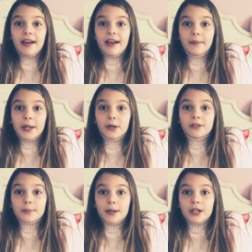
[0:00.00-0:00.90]
And then it
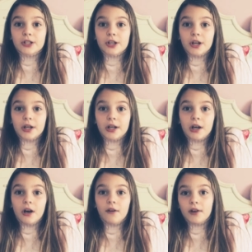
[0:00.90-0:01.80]
was a picture
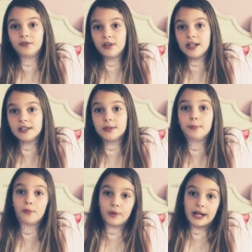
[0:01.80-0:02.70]
of our friends
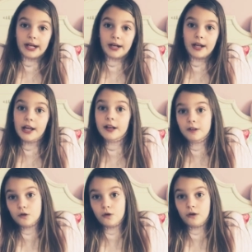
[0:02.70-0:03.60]
Brennan
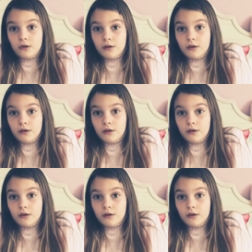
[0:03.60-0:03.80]
and Joel.